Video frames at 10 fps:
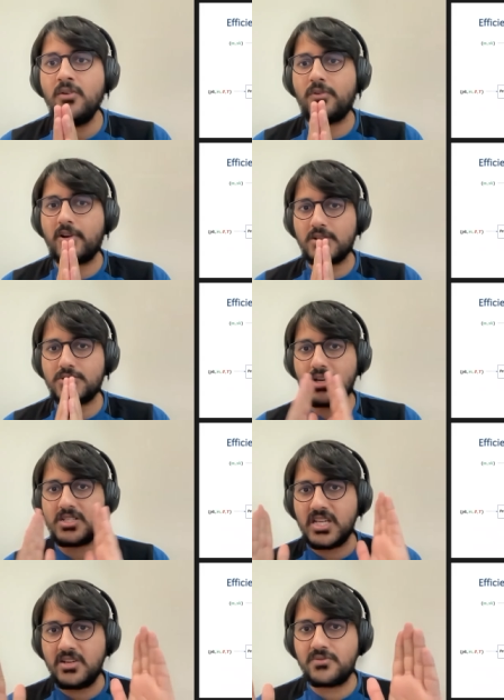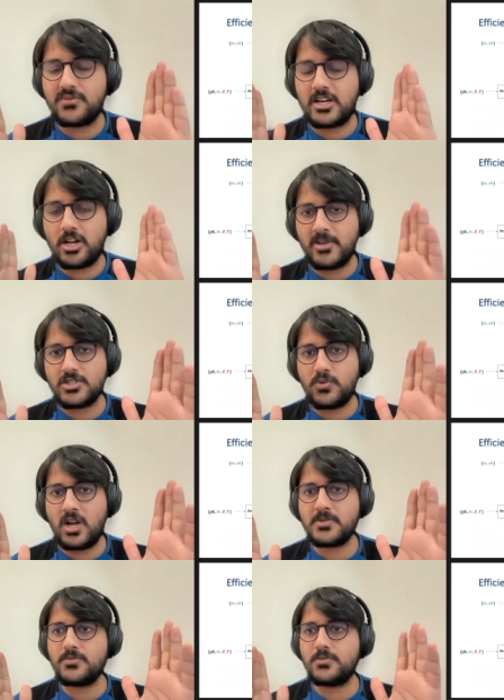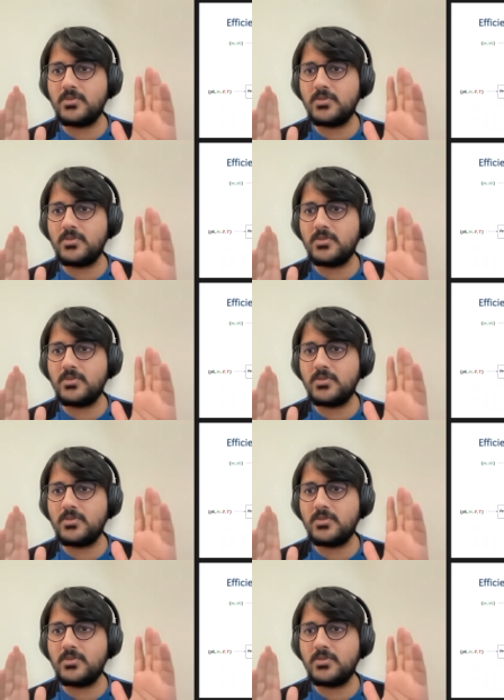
for us to achieve atomic swaps